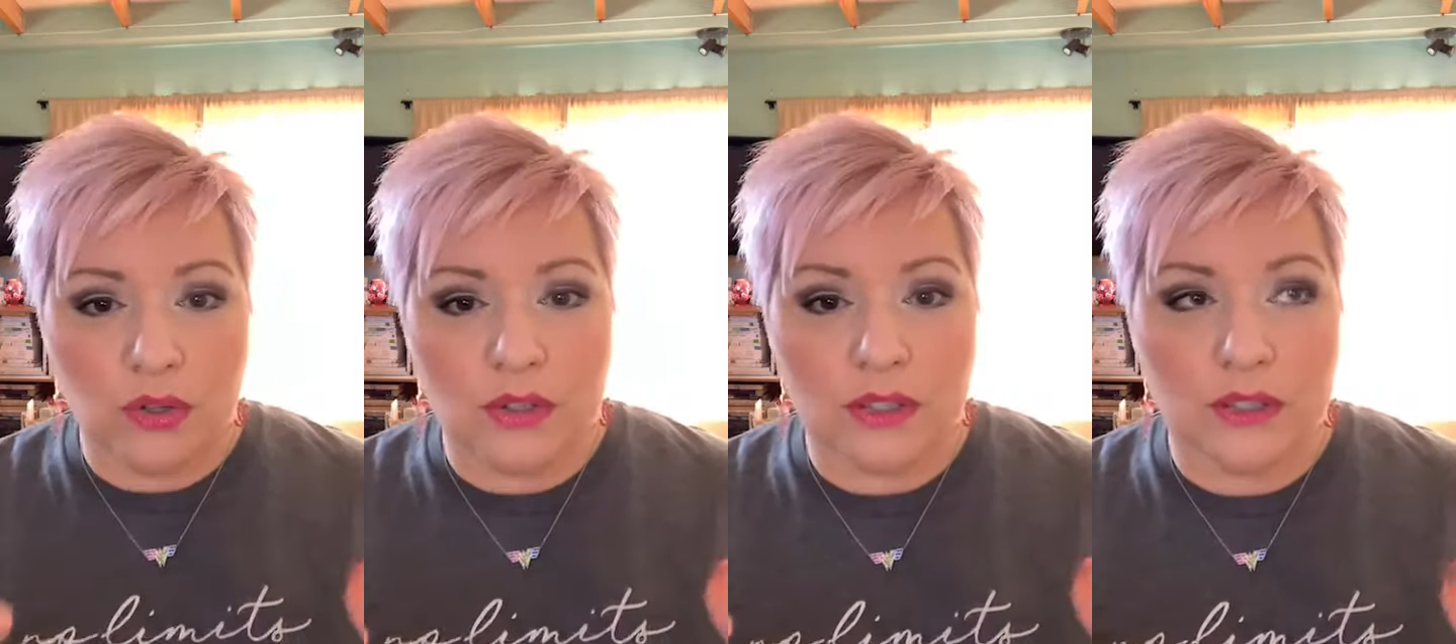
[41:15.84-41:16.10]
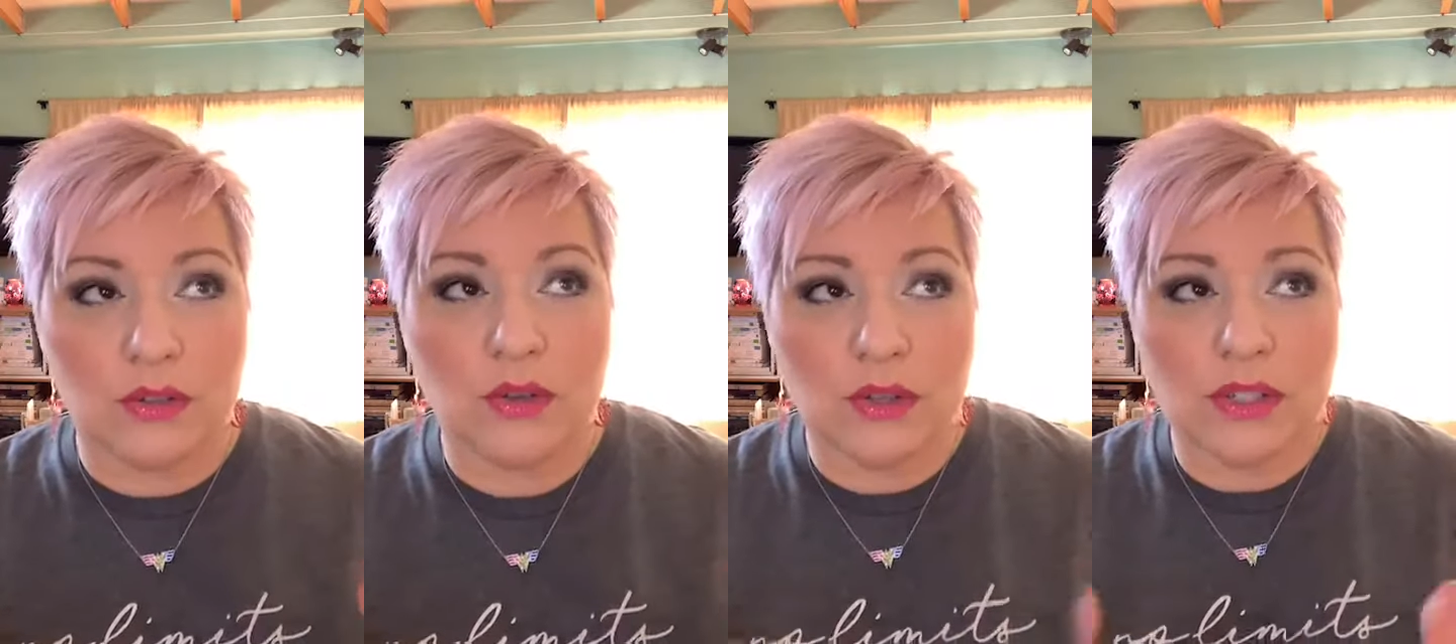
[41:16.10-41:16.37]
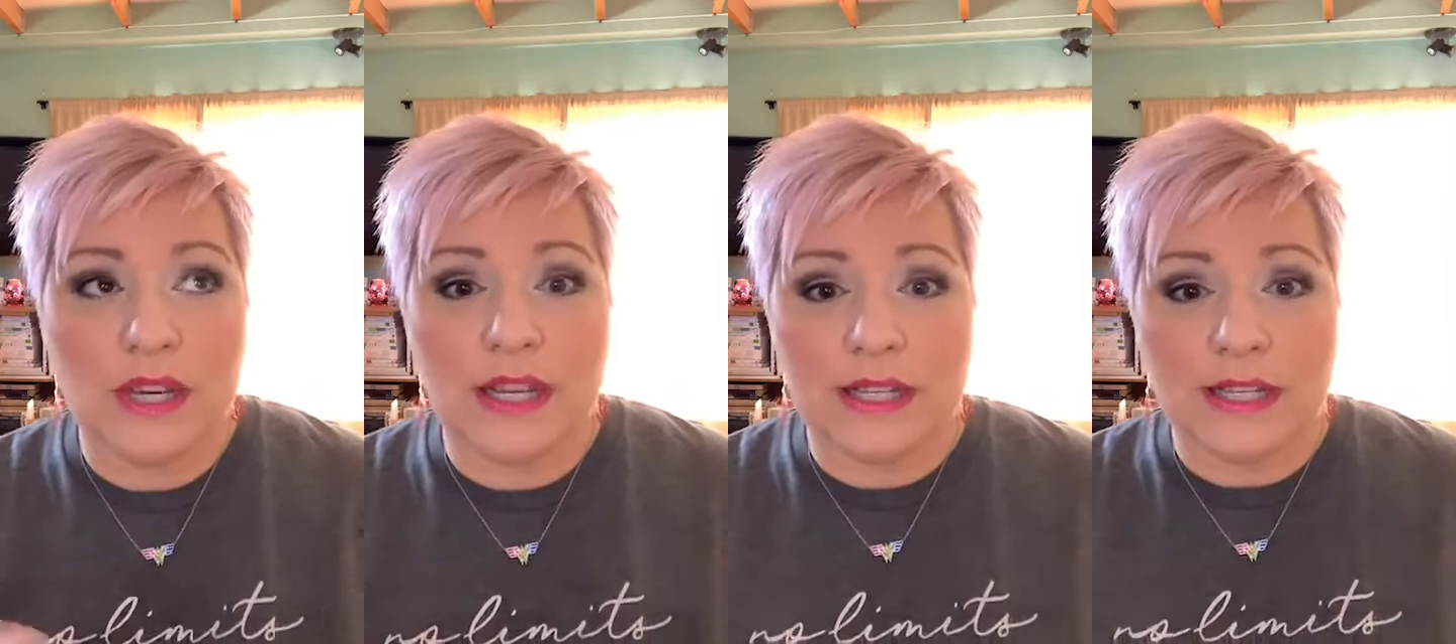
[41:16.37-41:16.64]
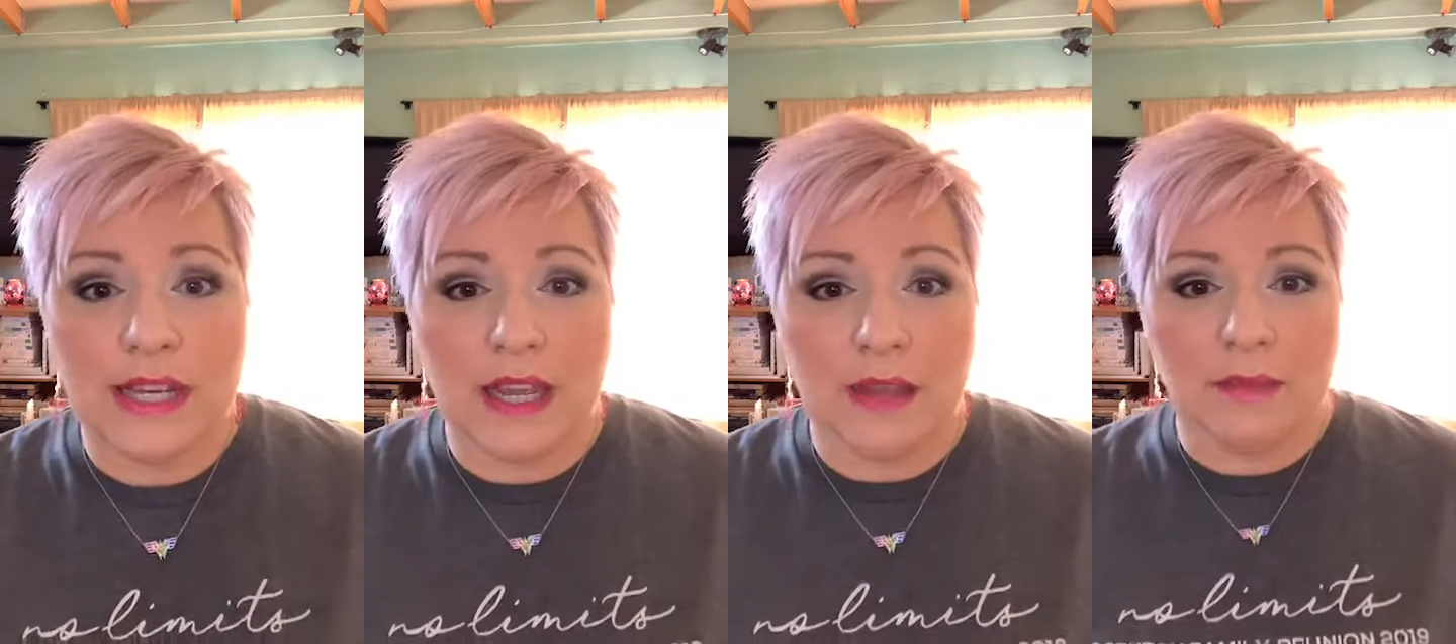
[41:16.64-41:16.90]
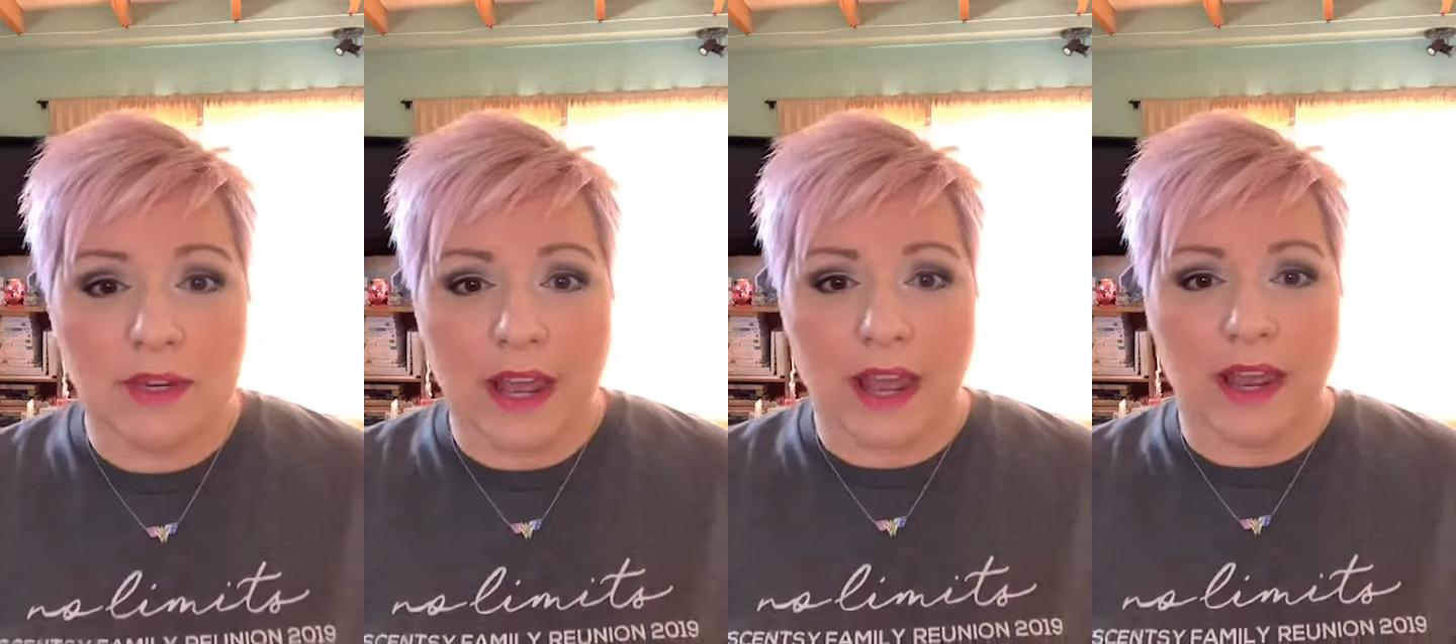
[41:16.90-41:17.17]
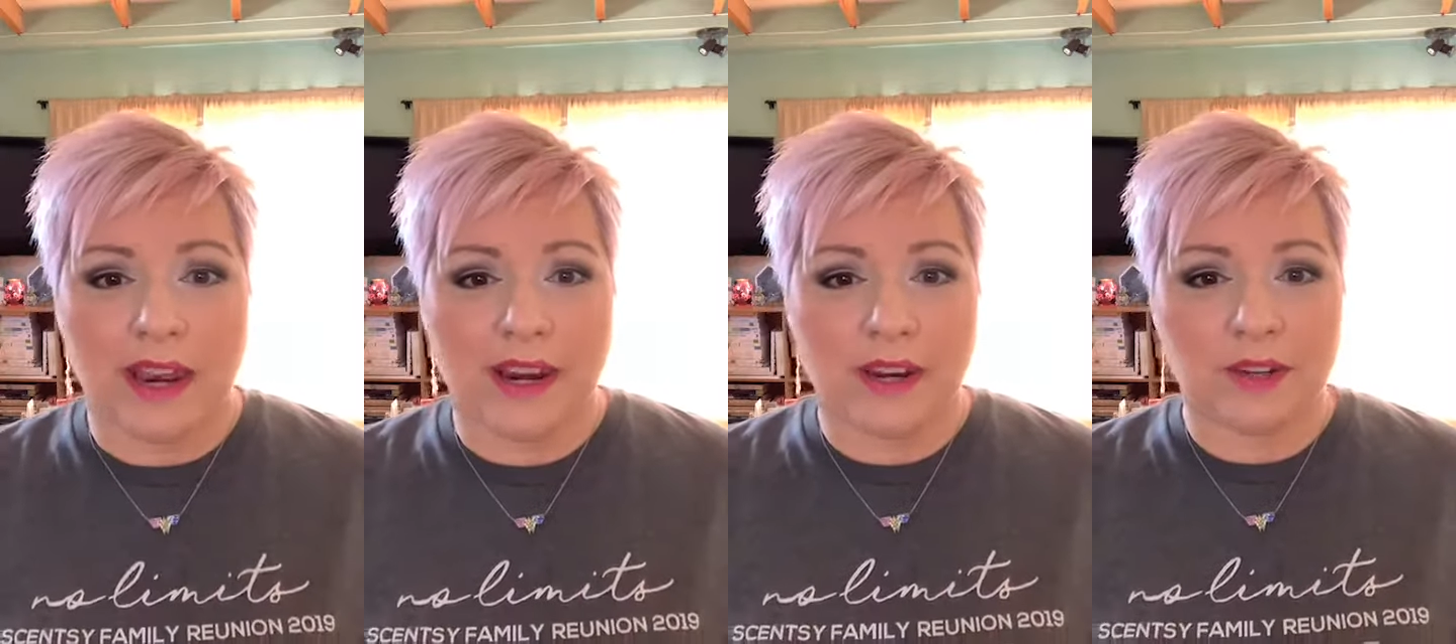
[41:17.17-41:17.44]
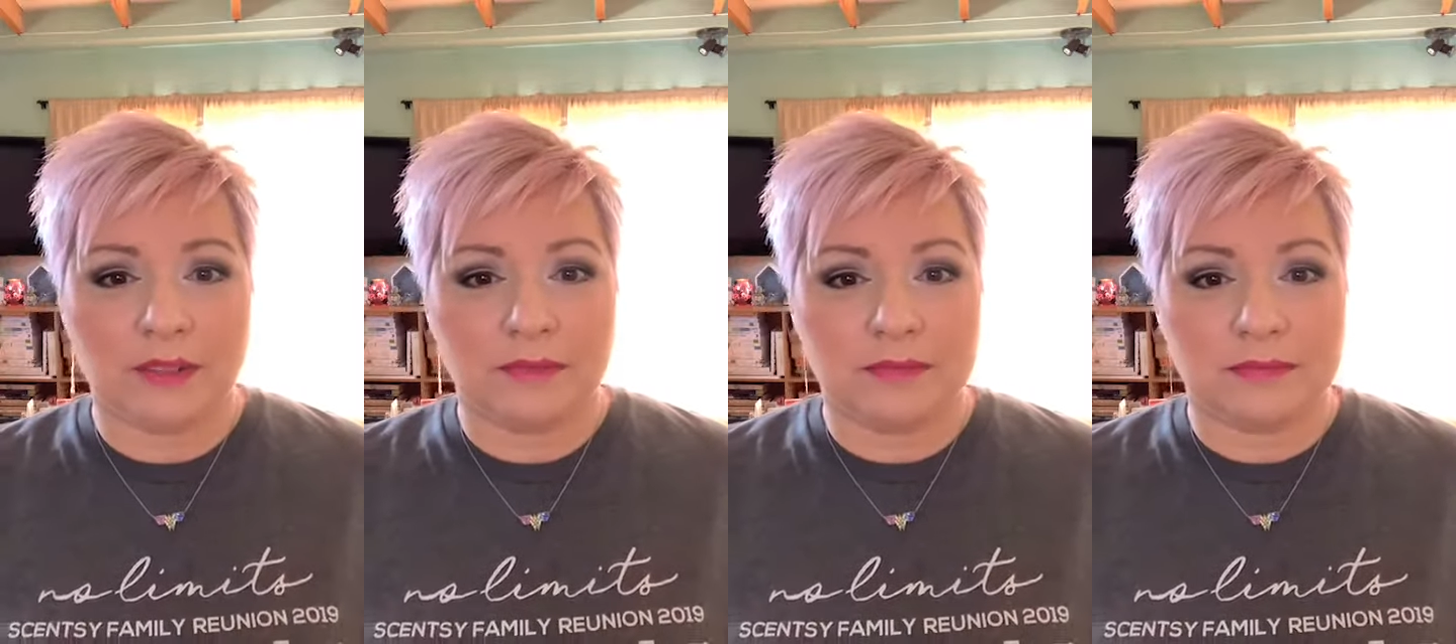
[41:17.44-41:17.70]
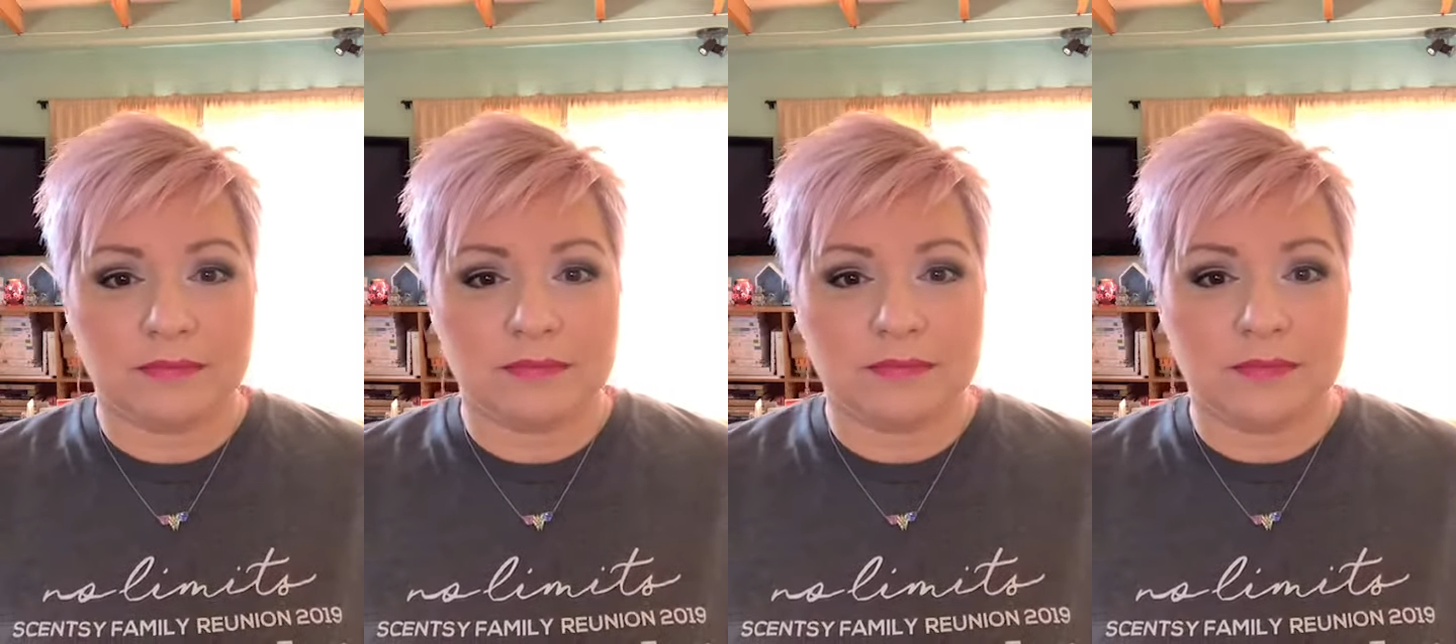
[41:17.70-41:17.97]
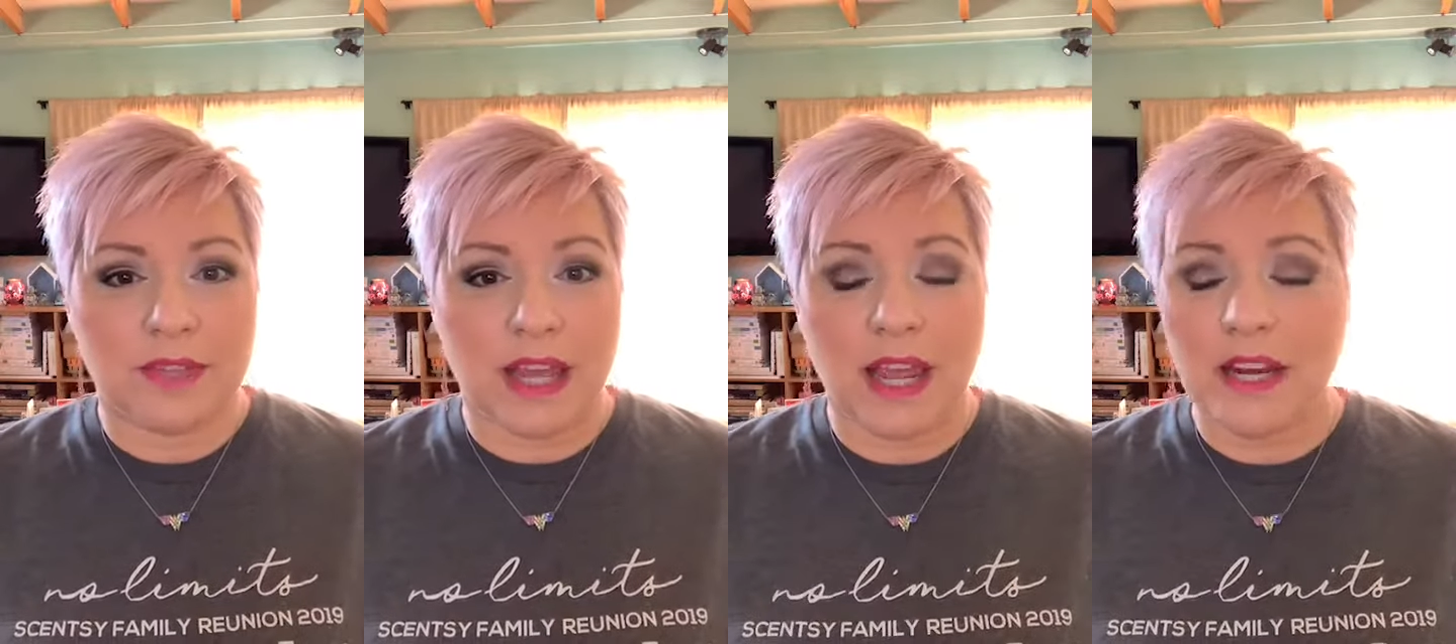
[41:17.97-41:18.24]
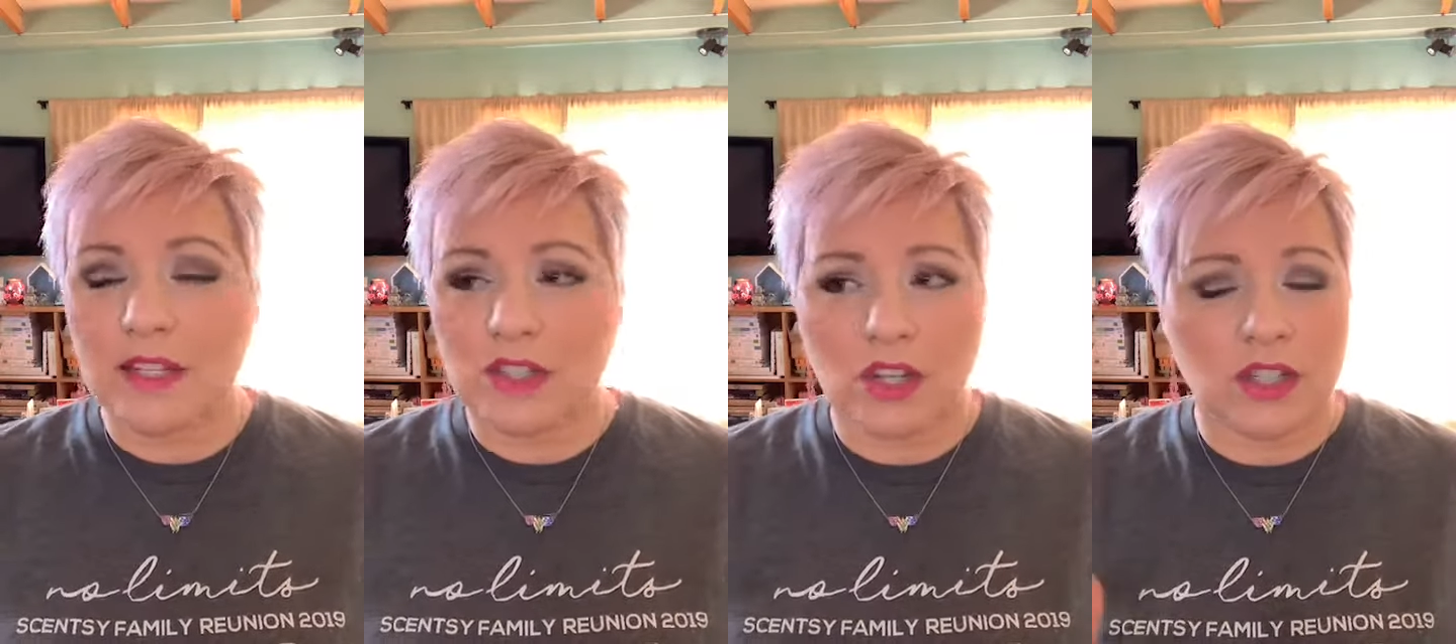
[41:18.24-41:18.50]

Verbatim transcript: Tuesday's team day. And